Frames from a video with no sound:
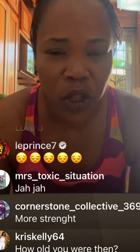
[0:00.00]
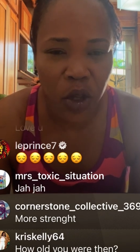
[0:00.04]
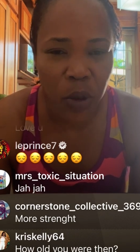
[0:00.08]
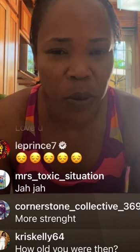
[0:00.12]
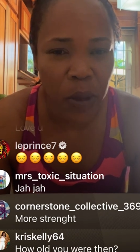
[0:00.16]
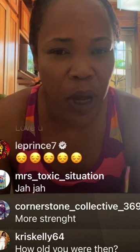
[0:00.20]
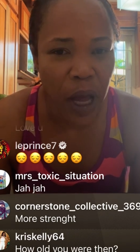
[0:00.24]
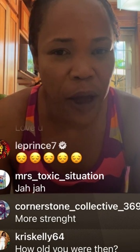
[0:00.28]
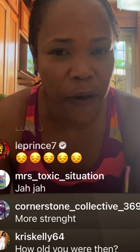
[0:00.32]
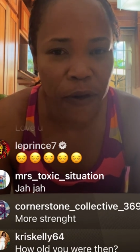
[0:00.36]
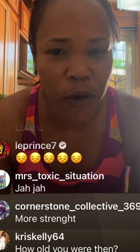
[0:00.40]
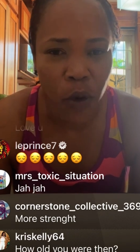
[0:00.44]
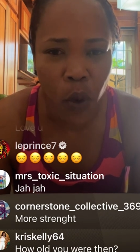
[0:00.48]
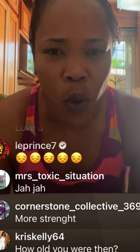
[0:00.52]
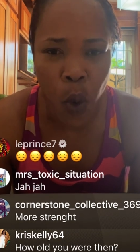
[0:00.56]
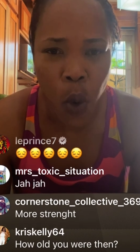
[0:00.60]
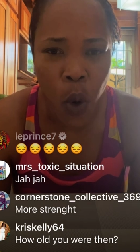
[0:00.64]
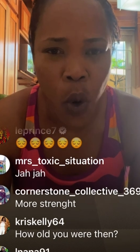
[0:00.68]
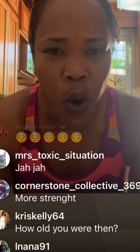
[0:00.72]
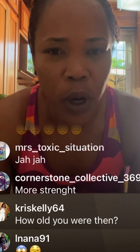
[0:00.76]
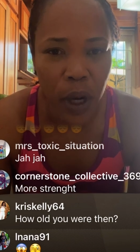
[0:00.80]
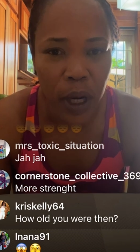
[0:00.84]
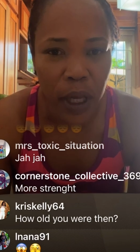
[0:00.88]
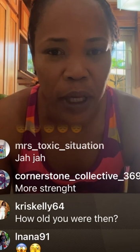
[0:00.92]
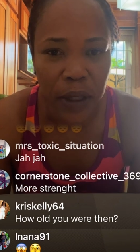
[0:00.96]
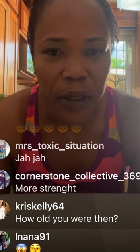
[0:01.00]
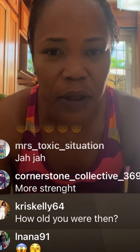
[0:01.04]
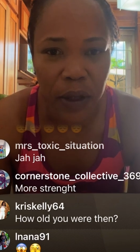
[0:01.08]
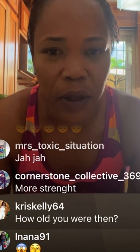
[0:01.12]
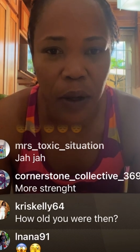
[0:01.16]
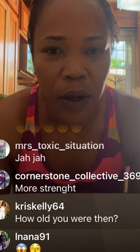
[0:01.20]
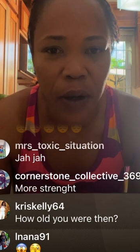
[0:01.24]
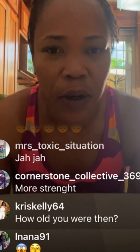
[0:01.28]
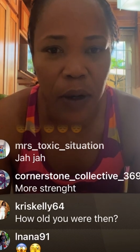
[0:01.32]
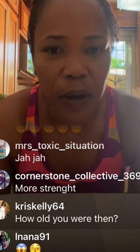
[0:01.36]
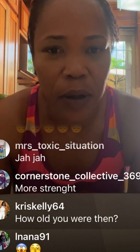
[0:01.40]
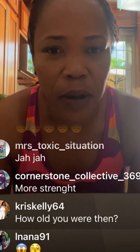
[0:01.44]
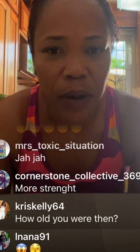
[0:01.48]
So I have to hold it
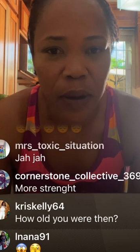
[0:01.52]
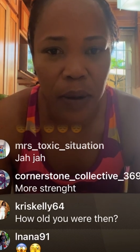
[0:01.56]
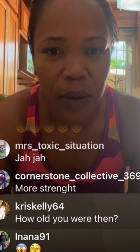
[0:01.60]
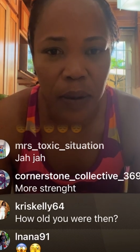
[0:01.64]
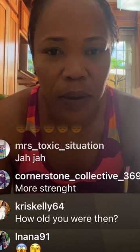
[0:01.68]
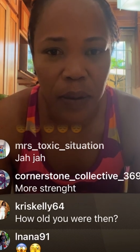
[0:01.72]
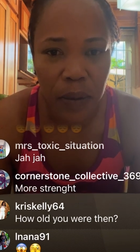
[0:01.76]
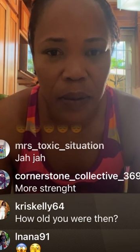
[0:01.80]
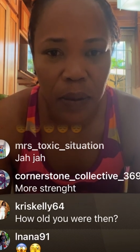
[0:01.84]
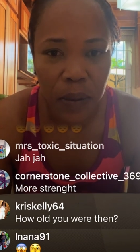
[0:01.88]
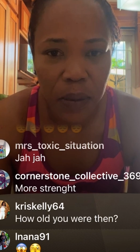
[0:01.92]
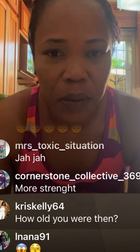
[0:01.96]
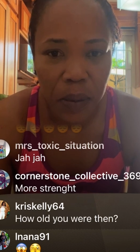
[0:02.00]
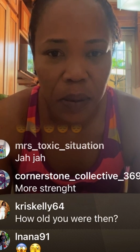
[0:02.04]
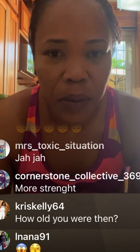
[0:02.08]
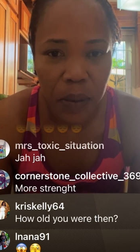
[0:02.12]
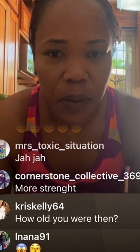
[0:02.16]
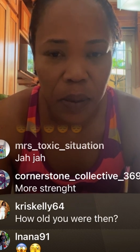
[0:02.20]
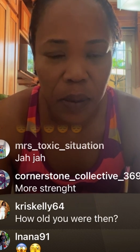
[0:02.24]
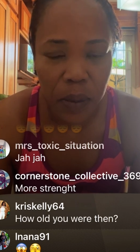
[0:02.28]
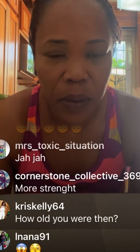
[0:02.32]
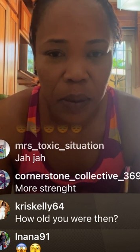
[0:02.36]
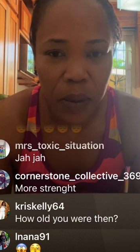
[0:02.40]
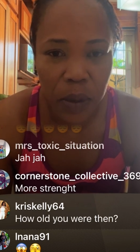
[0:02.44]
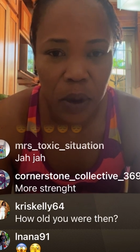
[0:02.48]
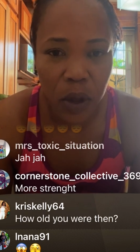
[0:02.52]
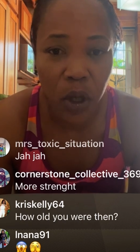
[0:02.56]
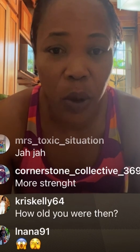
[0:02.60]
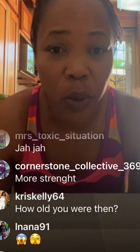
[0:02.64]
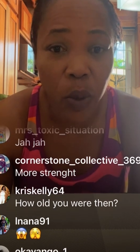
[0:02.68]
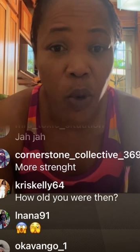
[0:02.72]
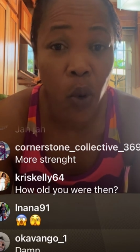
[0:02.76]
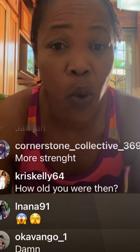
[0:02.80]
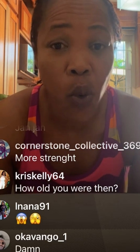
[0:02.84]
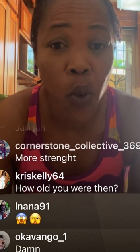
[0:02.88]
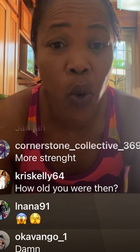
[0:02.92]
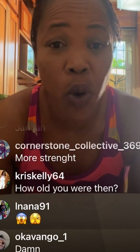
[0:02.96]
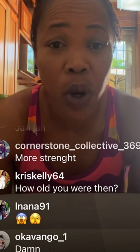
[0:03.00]
down. So
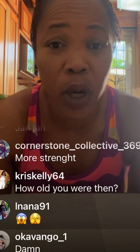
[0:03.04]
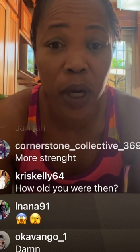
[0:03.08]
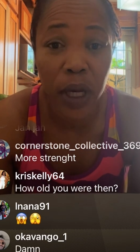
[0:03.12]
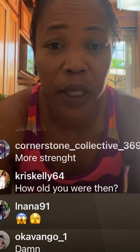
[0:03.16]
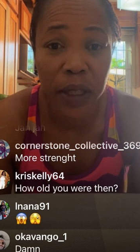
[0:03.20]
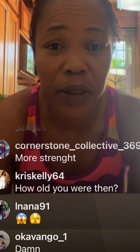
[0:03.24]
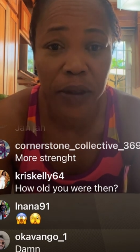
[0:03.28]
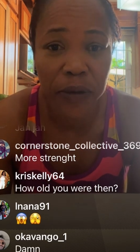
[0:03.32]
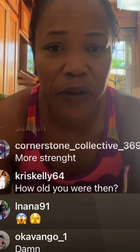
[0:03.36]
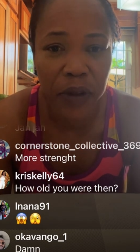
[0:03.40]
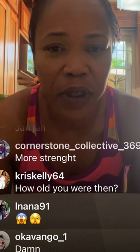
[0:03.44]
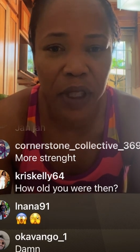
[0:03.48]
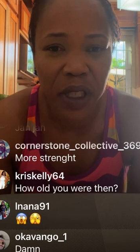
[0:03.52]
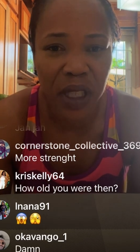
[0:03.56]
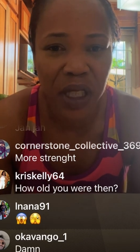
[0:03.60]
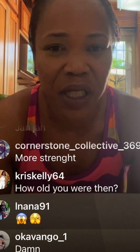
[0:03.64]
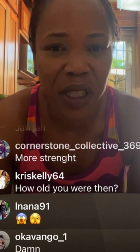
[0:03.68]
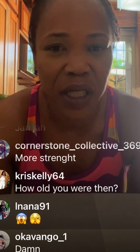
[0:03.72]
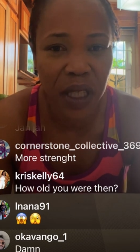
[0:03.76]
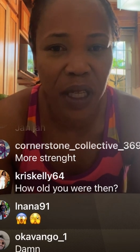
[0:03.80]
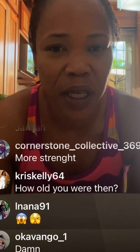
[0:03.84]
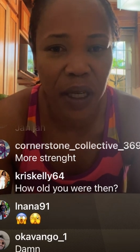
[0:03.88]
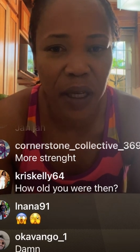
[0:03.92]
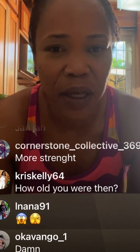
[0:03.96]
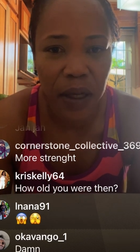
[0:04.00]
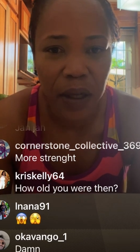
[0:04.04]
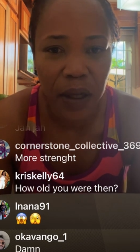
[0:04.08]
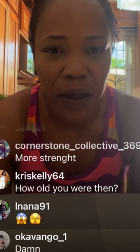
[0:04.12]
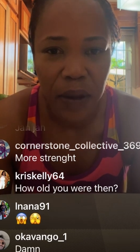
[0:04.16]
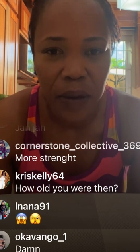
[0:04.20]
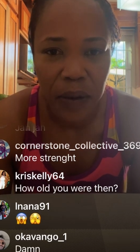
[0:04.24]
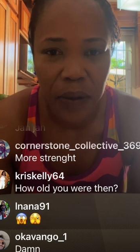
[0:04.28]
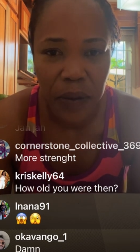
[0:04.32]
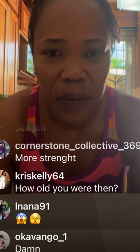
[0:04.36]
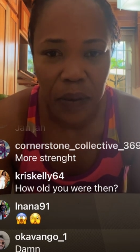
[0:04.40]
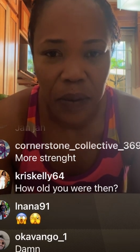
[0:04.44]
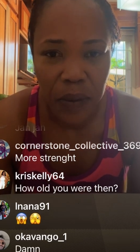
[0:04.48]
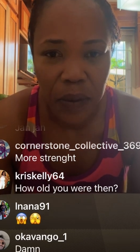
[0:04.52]
I hold it for the sake
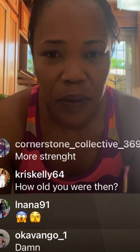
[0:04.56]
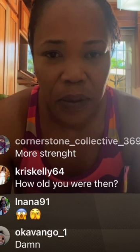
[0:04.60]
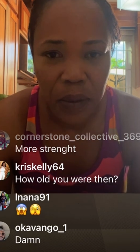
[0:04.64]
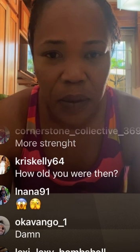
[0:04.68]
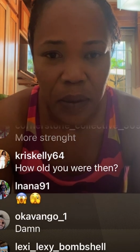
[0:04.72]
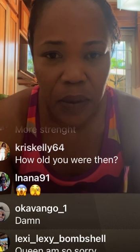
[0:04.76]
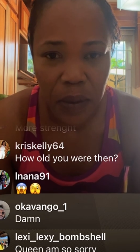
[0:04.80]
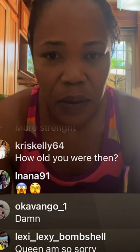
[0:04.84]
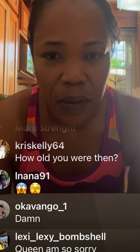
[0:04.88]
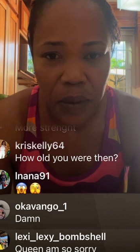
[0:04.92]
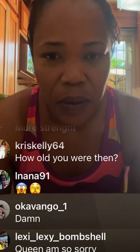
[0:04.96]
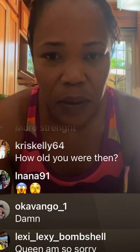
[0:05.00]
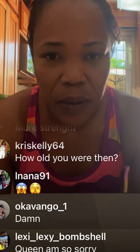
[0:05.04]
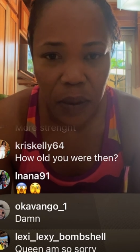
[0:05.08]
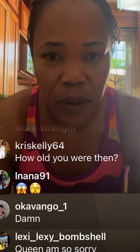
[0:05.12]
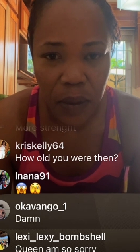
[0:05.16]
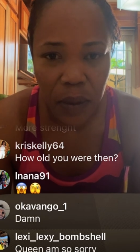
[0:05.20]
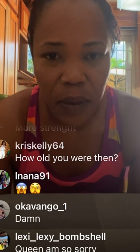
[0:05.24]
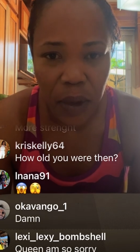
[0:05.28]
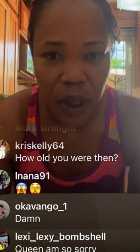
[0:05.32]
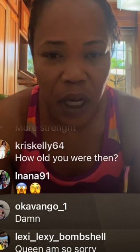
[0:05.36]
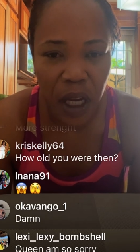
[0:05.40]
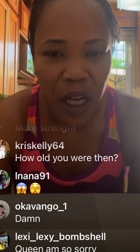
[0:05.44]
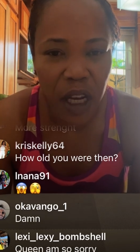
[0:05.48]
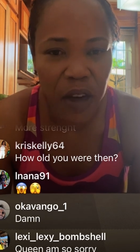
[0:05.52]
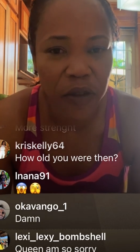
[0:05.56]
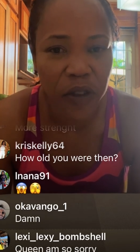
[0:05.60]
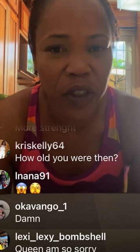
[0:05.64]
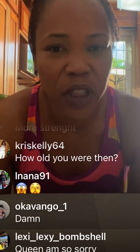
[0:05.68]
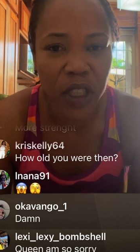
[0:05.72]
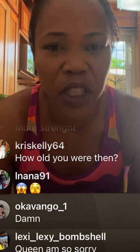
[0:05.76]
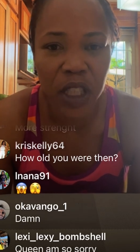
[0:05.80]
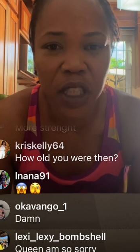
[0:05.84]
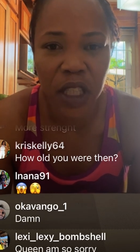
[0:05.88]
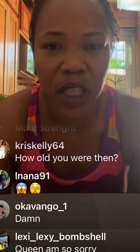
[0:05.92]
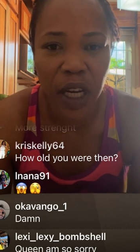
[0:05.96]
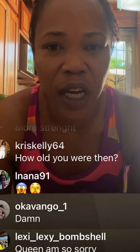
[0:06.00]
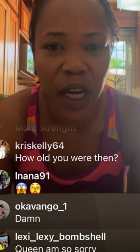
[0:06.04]
of
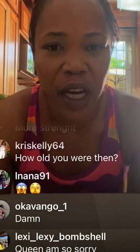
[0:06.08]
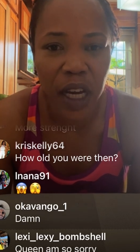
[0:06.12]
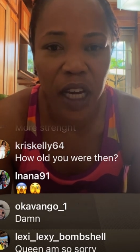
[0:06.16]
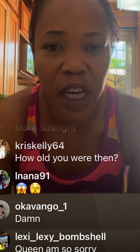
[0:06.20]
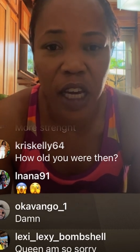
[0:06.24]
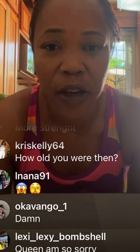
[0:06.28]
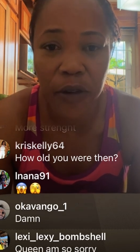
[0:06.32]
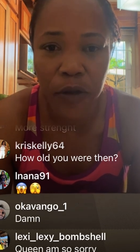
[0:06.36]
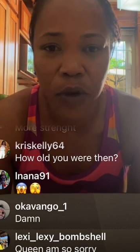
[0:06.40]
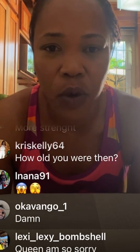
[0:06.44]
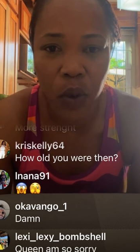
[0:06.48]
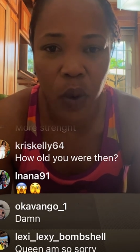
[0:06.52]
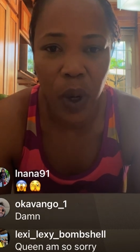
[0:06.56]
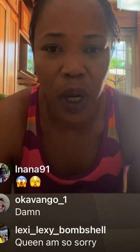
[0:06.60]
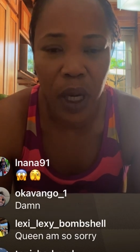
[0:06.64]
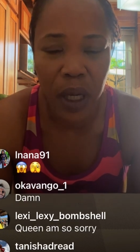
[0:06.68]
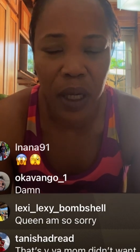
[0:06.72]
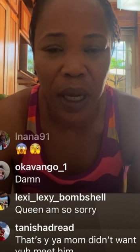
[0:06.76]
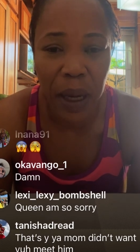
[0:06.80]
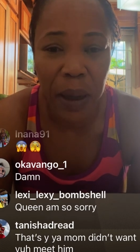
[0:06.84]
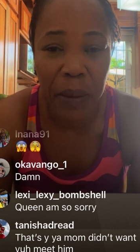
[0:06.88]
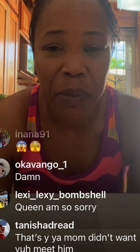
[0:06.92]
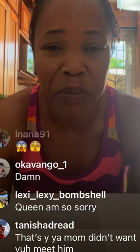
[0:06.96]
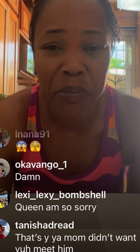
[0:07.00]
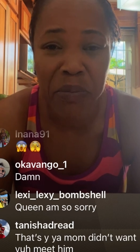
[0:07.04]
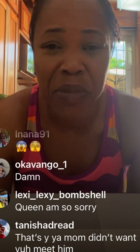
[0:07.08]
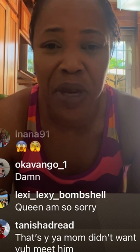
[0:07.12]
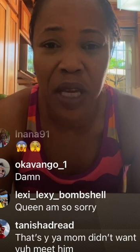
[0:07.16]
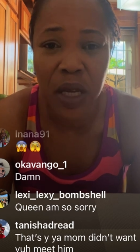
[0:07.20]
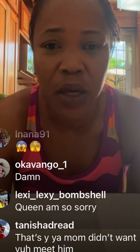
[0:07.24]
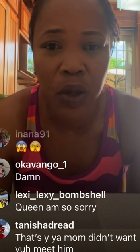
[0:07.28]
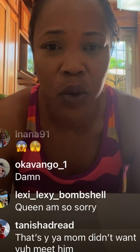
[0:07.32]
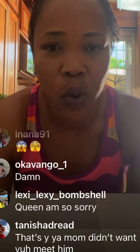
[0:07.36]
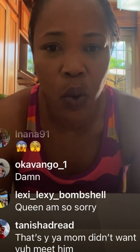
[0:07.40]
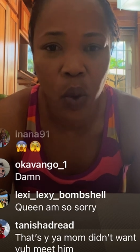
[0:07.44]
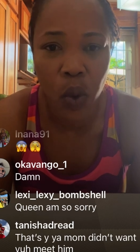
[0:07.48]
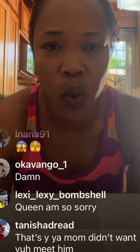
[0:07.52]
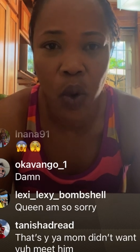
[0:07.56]
everything and everyone. I've
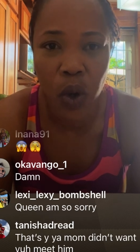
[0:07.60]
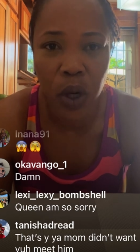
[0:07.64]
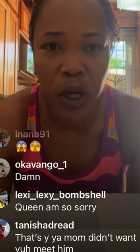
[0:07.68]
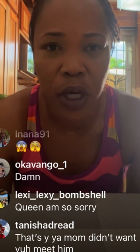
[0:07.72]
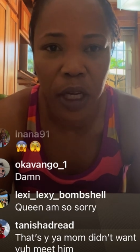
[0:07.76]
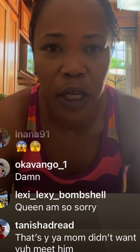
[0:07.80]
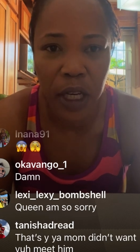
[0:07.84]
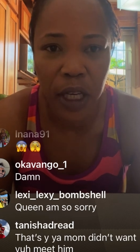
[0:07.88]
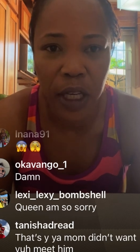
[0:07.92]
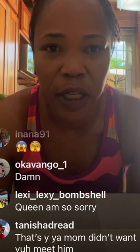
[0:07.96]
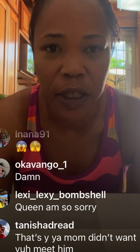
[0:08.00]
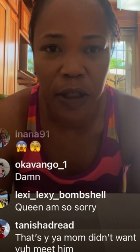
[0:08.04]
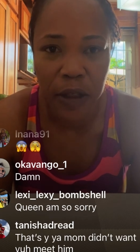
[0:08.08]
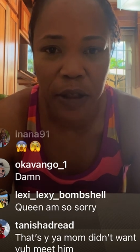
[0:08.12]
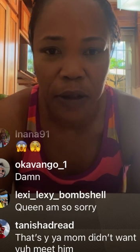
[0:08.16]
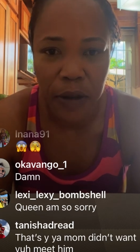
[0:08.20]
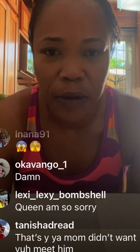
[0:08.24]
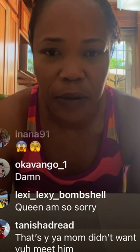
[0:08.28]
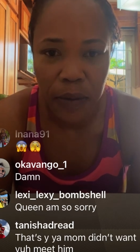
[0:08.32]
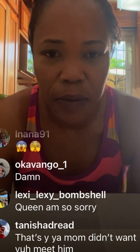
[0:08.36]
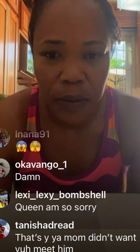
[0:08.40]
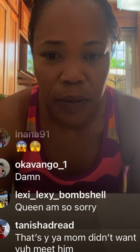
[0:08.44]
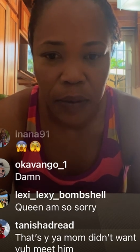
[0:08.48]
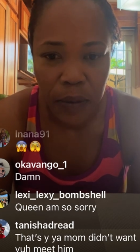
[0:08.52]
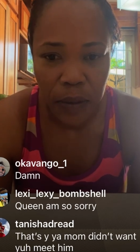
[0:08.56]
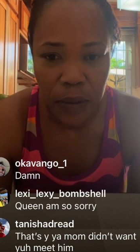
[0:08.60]
been holding it